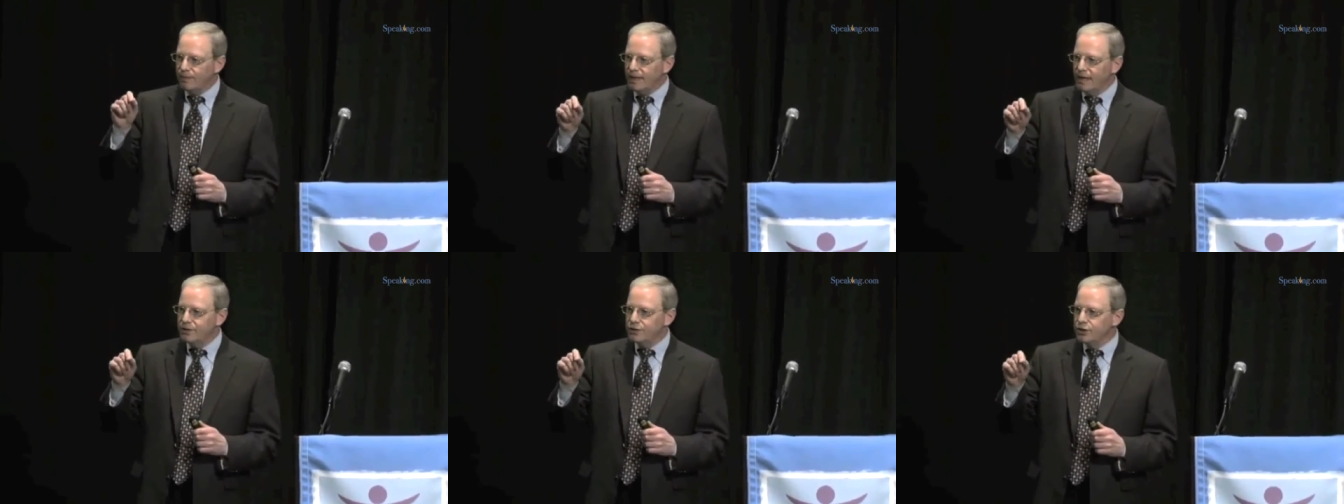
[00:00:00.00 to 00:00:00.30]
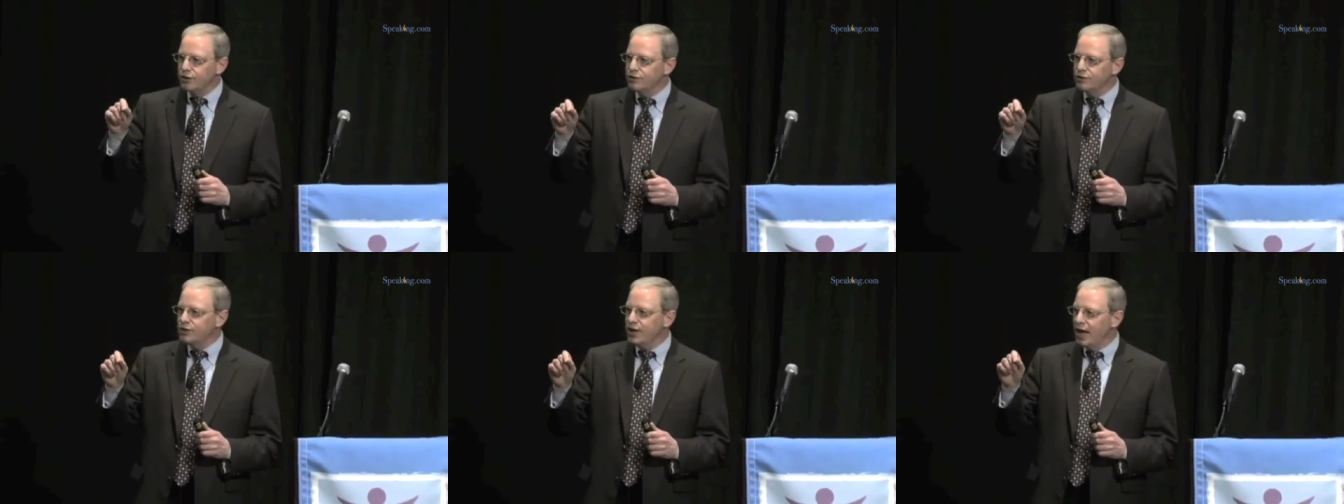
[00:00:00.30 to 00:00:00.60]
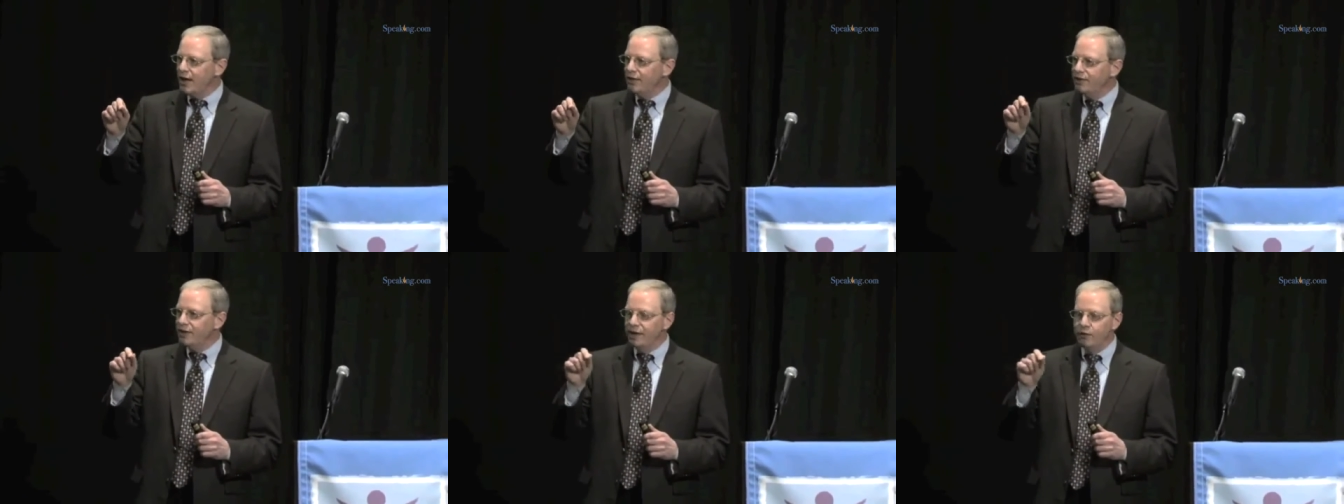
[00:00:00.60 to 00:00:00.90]
It turns
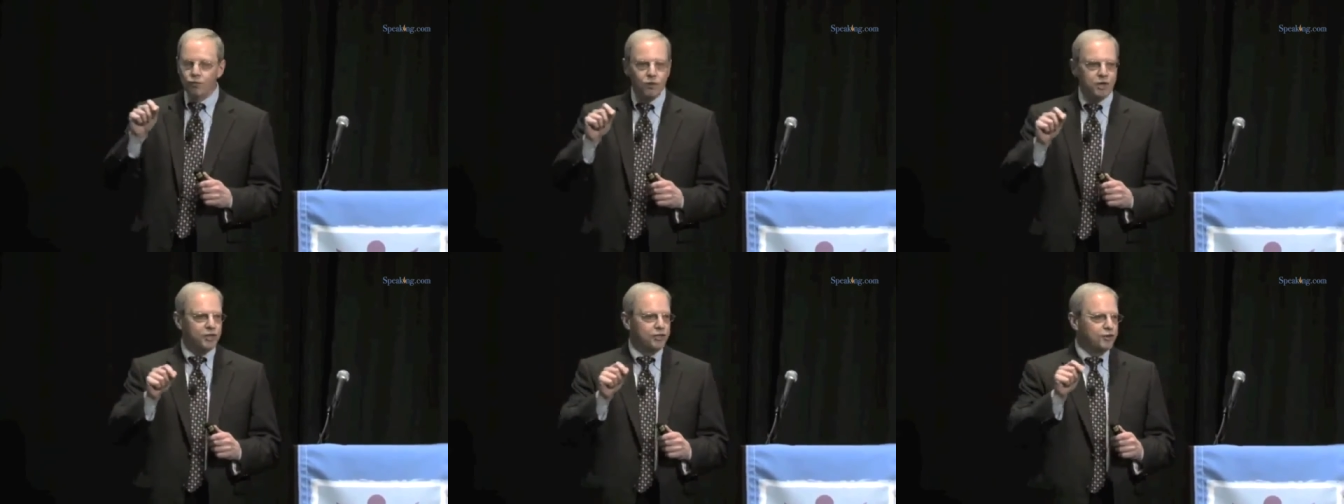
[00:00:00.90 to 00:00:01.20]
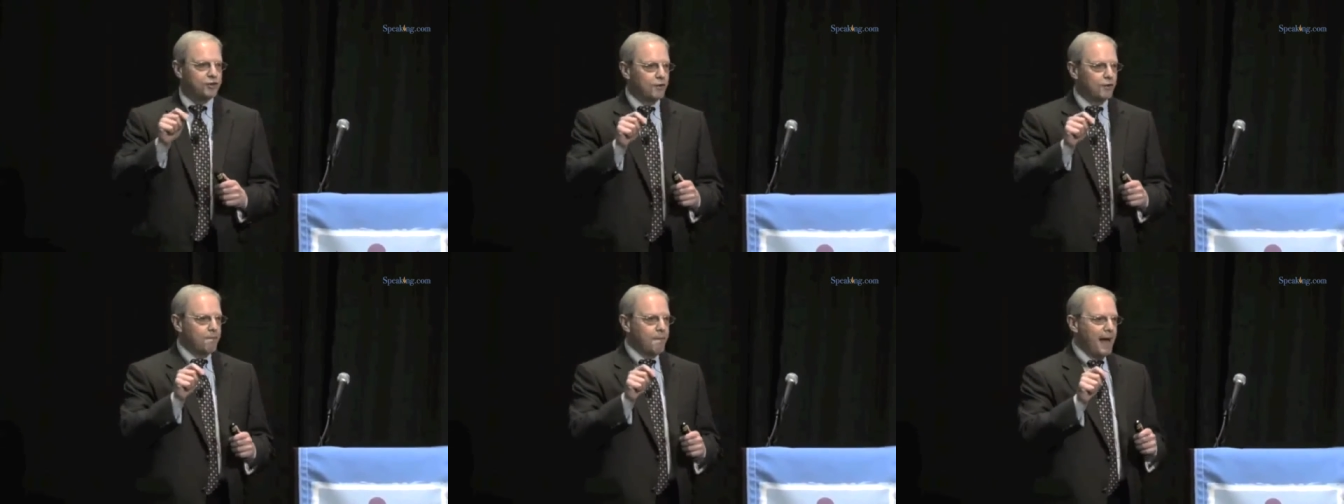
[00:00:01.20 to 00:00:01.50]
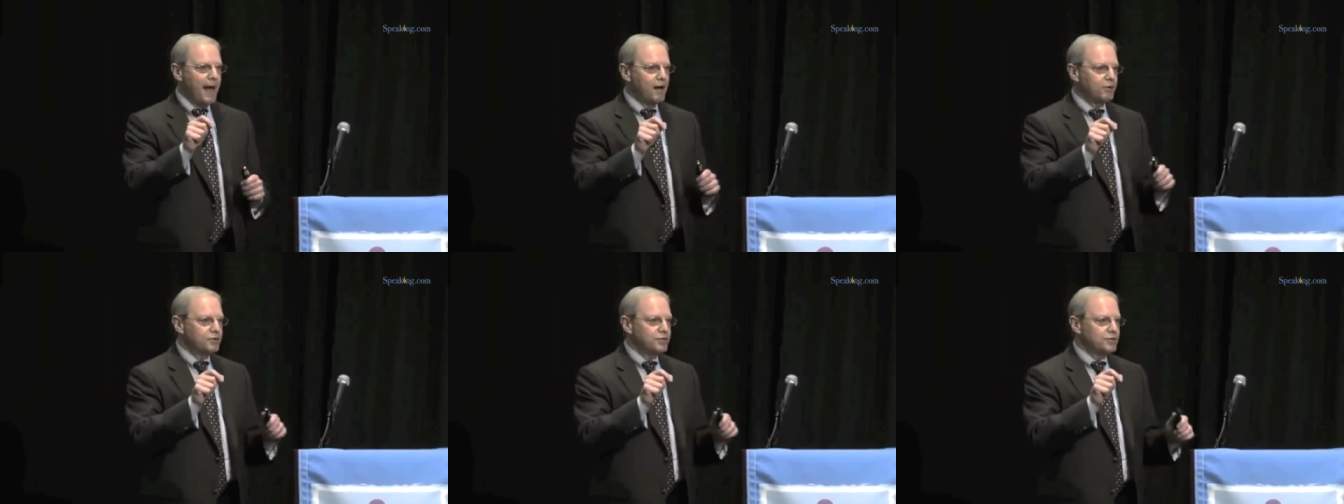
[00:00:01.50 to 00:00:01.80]
out that with your
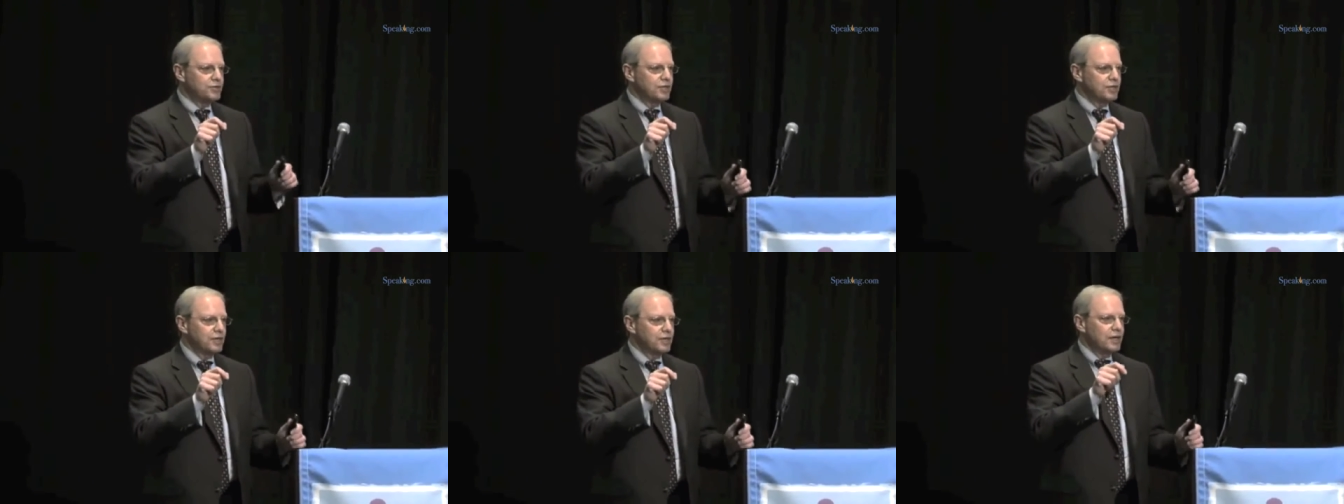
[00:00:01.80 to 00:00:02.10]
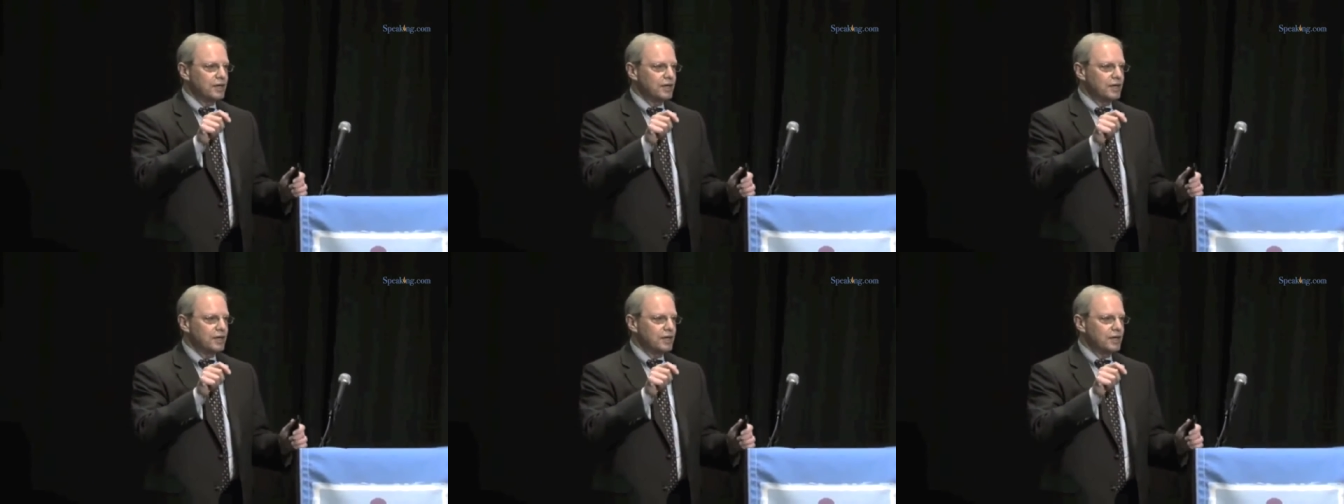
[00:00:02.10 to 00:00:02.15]
mouse,